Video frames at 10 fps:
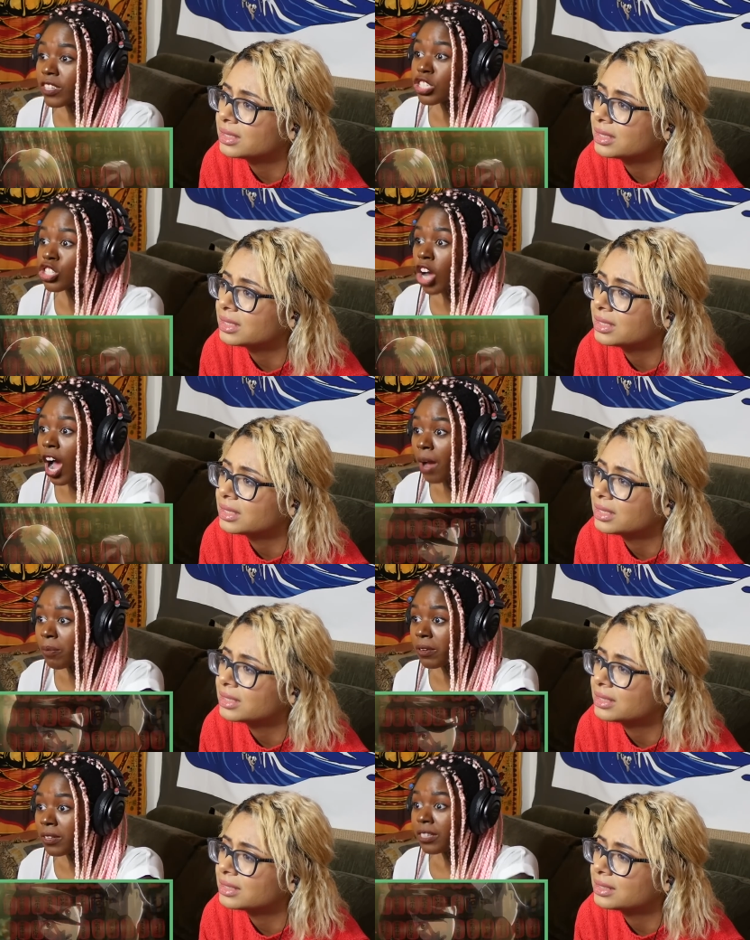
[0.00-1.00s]
Speaker 1: stop
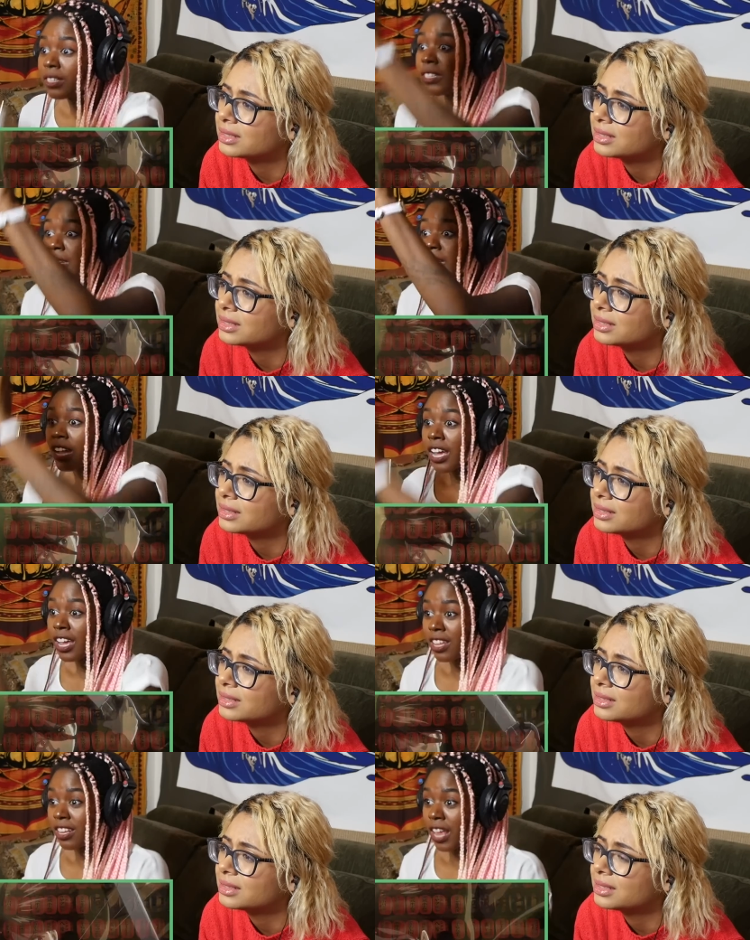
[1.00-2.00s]

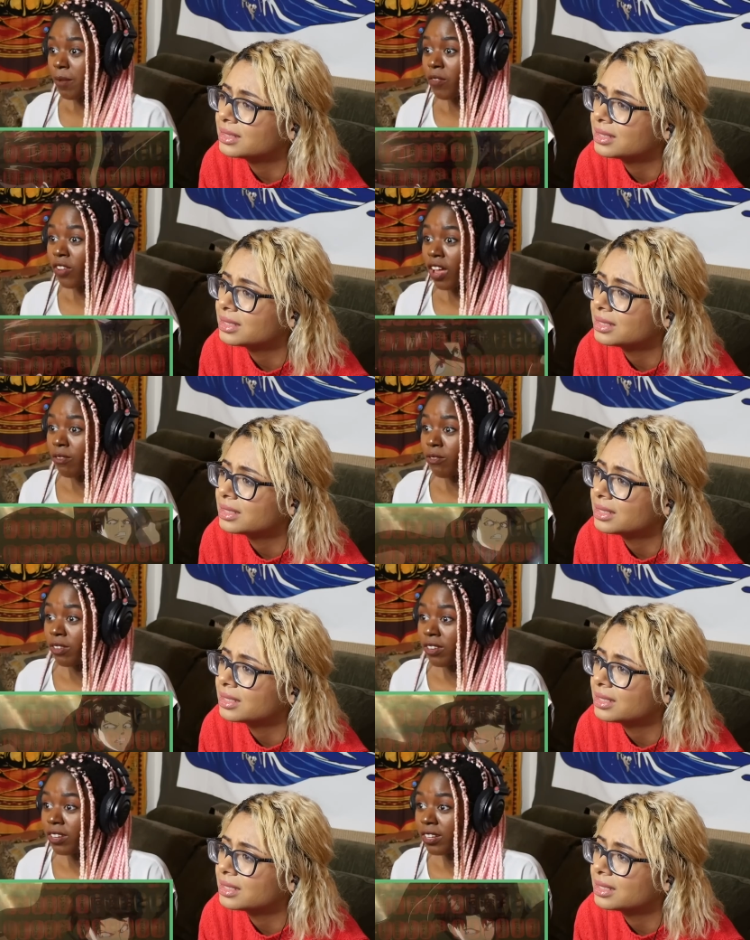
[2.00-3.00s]
in the name of love.
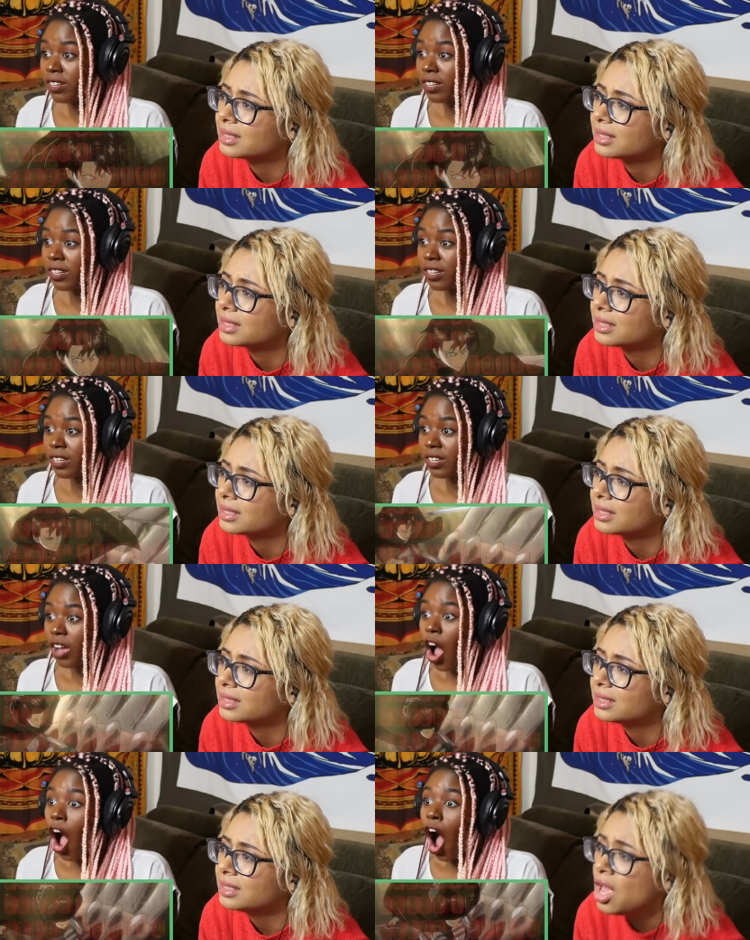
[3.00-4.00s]

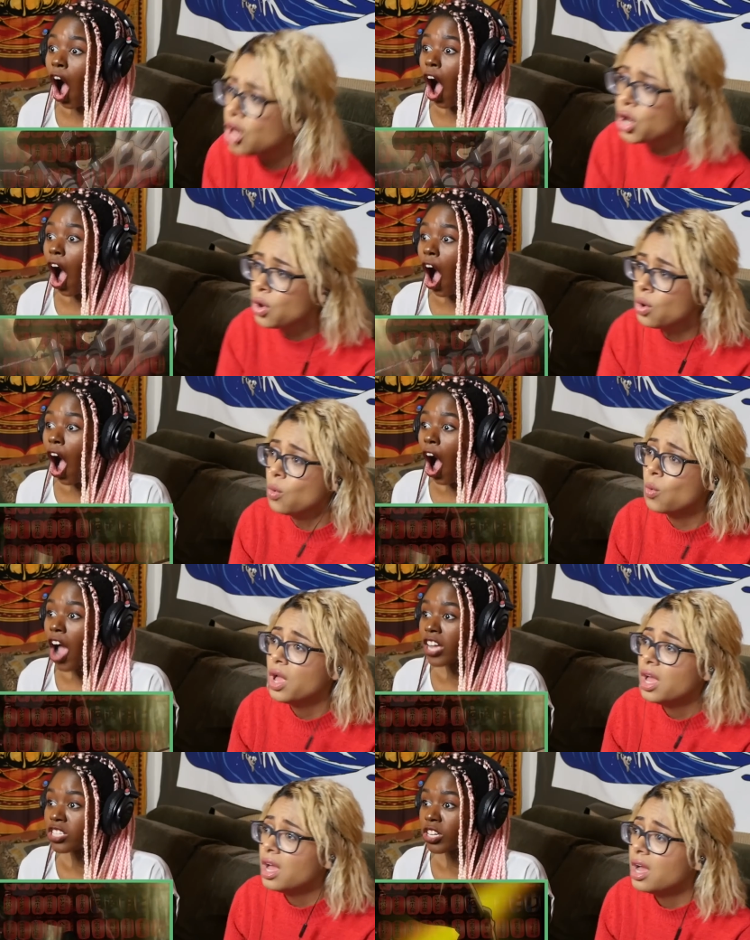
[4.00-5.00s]
No!
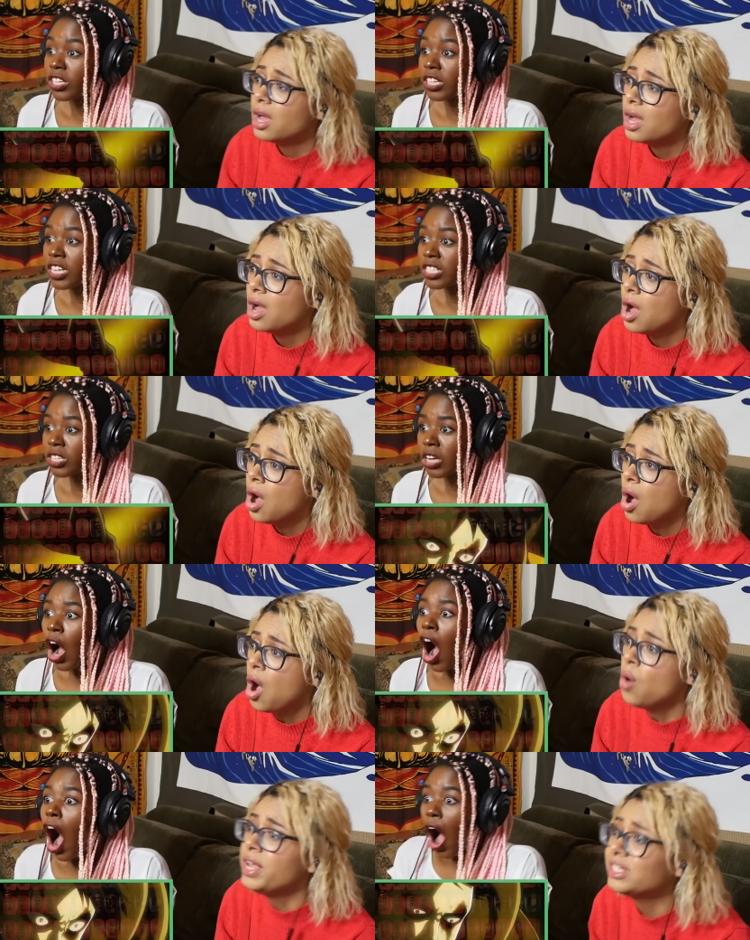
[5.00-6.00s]
He's good. He's.
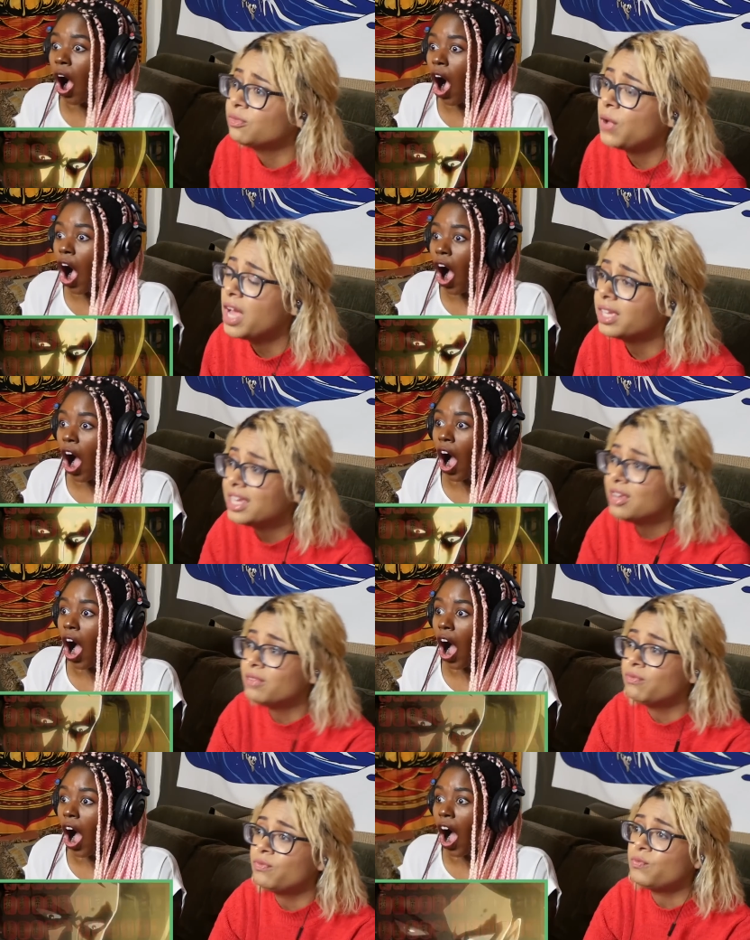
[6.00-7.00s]
Speaker 2: Oh, his fucking
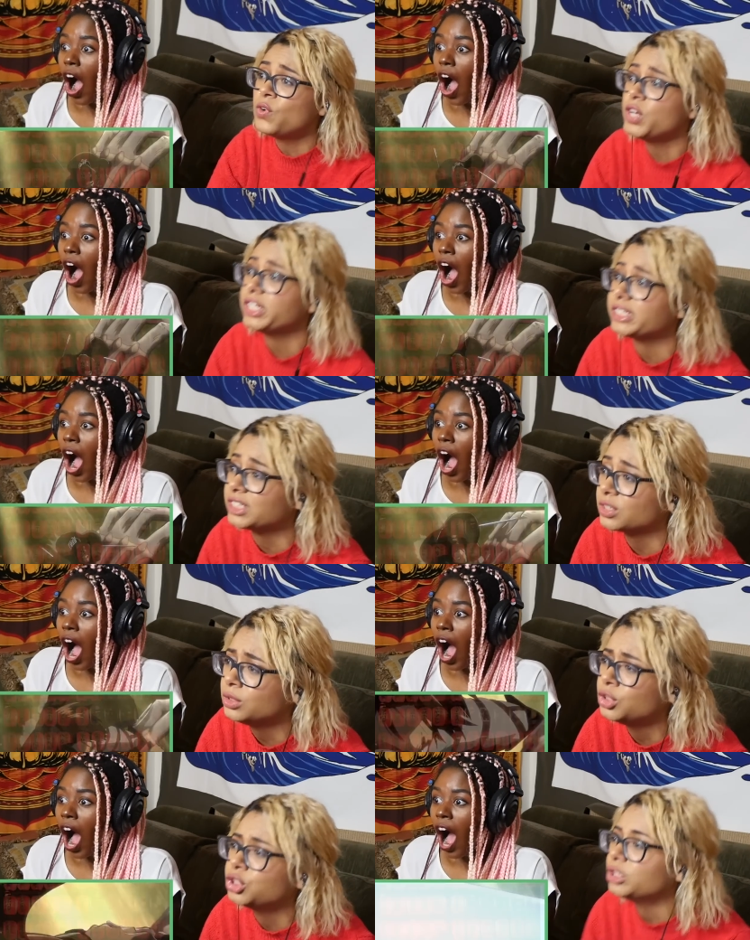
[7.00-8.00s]
foot.
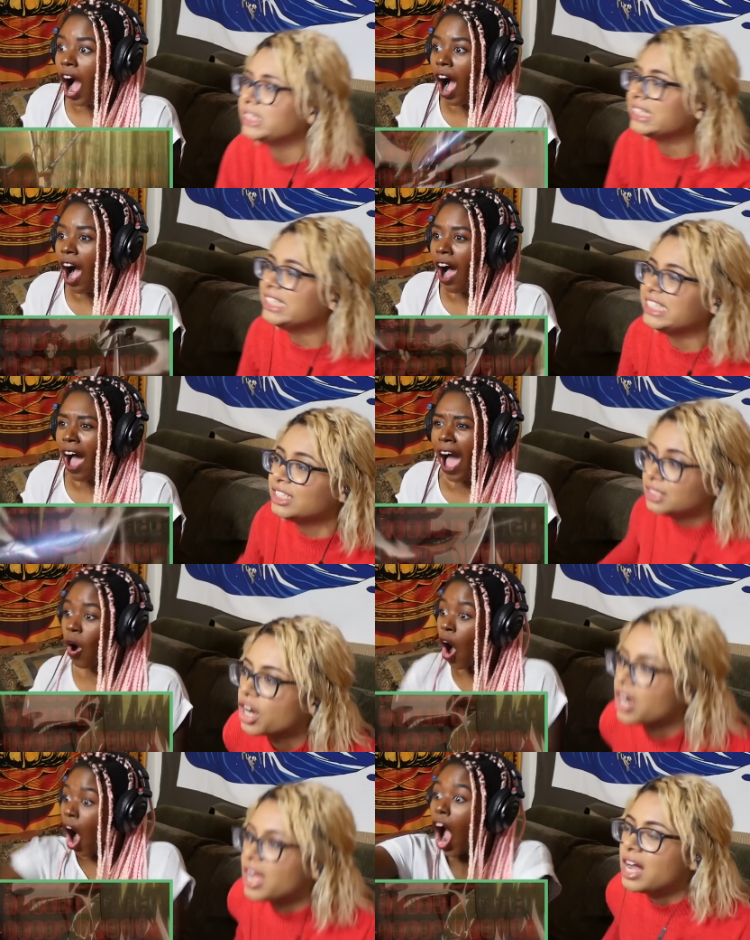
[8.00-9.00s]
Oh, Annie!
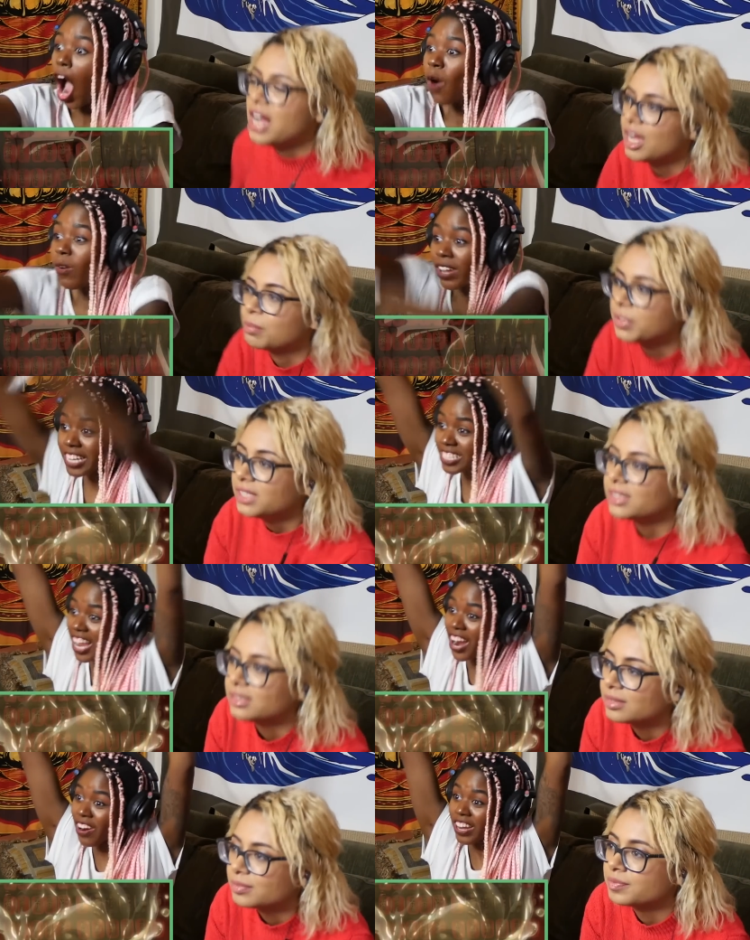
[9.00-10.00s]
Oh, he's
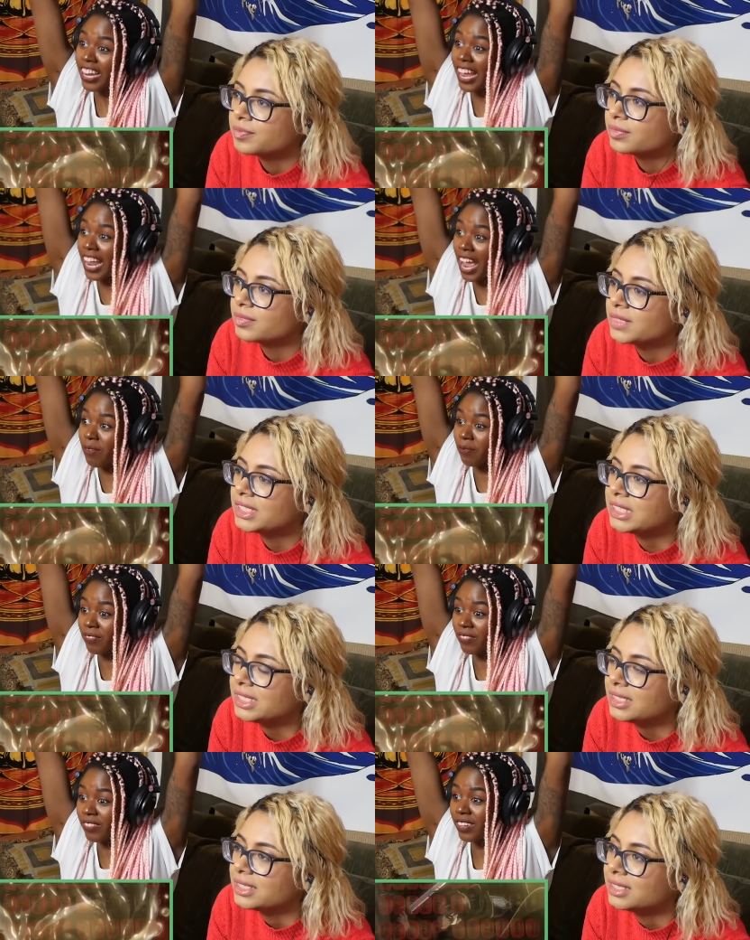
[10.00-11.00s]
there! Get him!
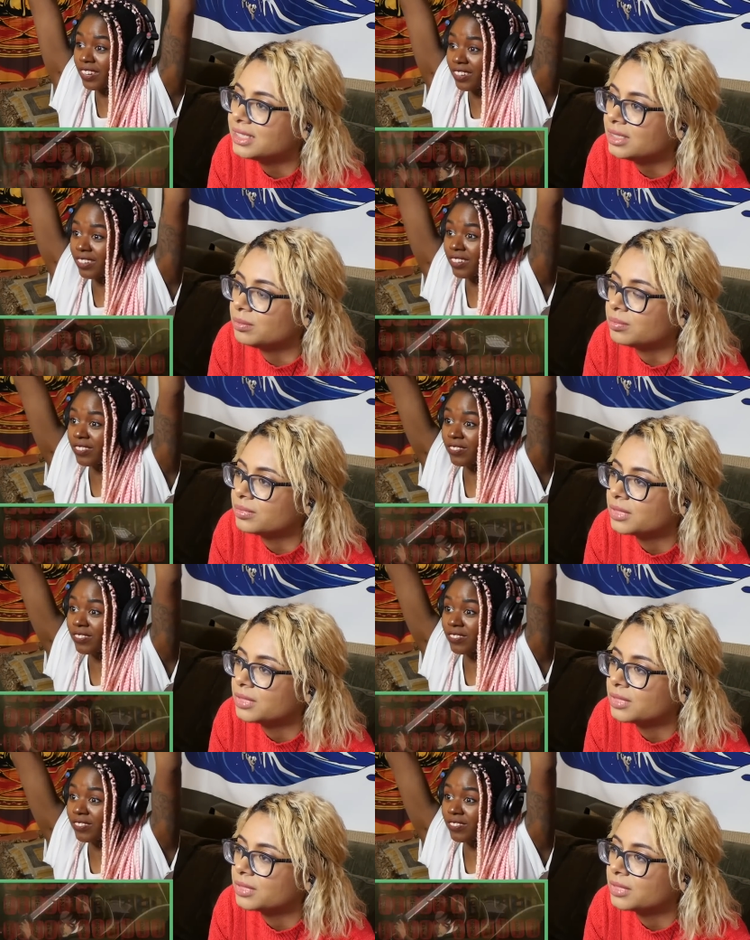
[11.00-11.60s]
Get him.